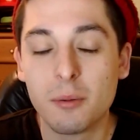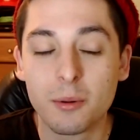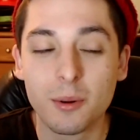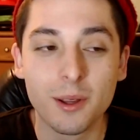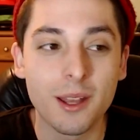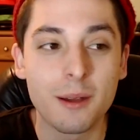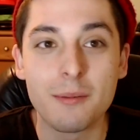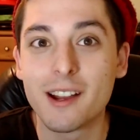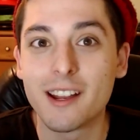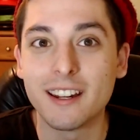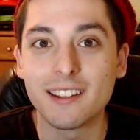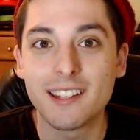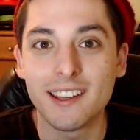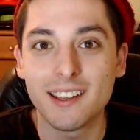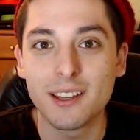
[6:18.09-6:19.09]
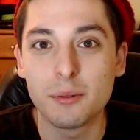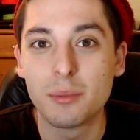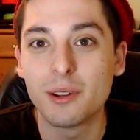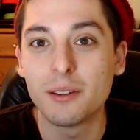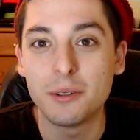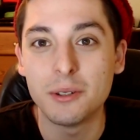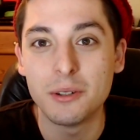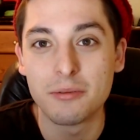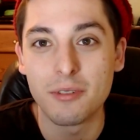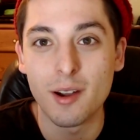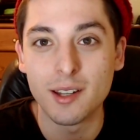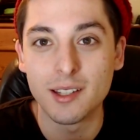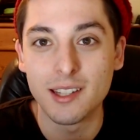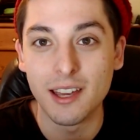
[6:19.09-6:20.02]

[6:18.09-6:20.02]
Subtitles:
but really I'm not gonna tell you, but if you do find it,